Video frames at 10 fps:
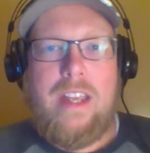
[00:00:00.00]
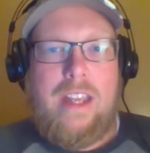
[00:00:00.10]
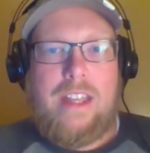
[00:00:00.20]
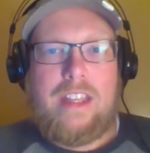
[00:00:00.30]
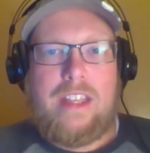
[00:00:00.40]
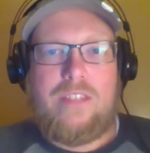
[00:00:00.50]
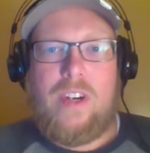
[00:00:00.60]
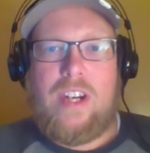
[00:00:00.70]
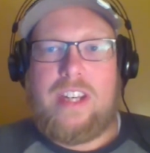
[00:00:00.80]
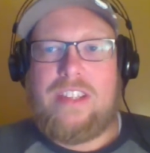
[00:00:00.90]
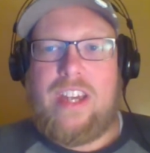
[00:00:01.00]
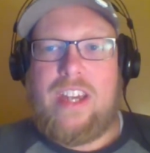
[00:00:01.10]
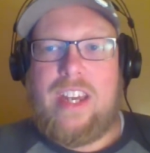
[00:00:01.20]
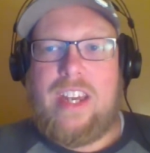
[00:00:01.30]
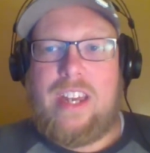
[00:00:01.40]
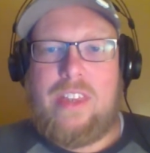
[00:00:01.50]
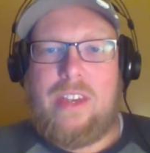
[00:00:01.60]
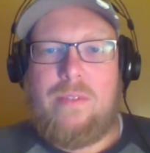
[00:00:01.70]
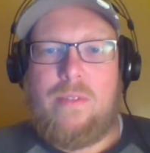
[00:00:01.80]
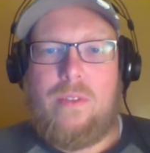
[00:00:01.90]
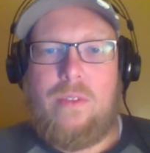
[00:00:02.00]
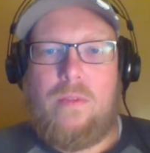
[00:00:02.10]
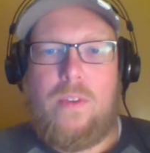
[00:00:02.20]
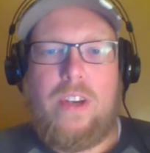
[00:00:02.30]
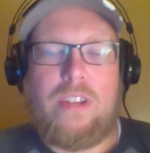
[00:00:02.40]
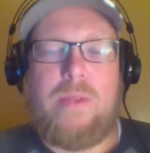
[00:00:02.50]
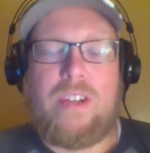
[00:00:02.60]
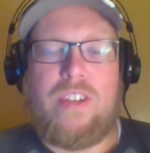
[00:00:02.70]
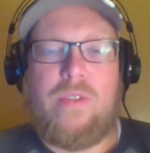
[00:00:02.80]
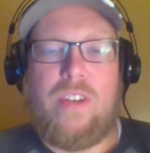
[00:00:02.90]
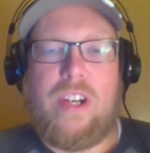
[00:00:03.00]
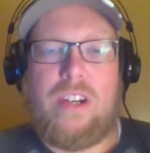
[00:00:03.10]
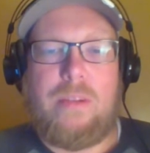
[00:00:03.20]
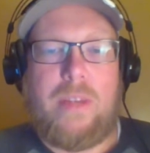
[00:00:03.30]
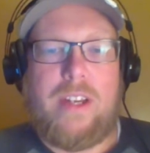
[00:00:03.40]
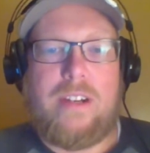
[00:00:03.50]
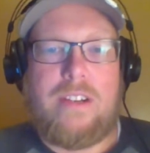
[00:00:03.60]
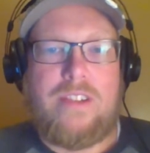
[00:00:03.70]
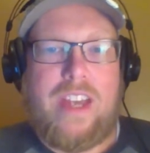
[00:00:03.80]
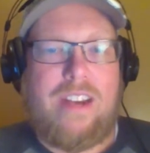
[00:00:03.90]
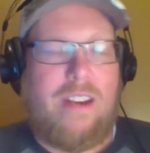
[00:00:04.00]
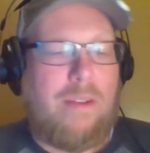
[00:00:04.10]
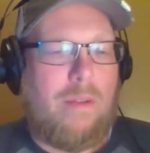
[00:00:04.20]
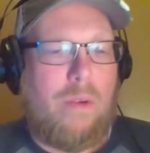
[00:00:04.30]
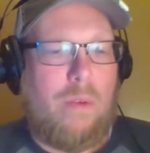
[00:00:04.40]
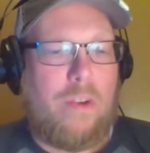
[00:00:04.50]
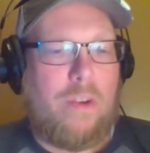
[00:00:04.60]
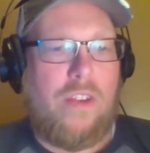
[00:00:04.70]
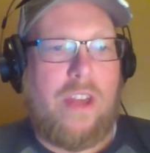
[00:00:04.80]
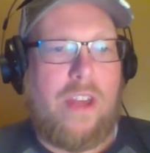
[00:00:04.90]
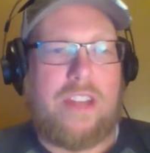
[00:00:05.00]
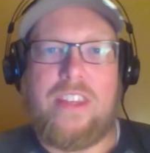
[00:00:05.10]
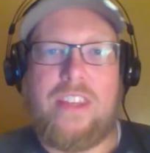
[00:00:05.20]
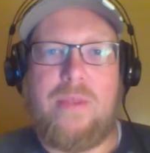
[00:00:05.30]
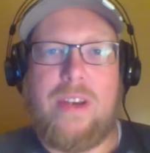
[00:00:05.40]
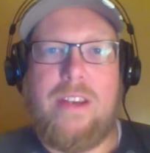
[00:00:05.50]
That's very exciting, I think, especially for younger players. I don't know. Well, what's your thoughts on this one?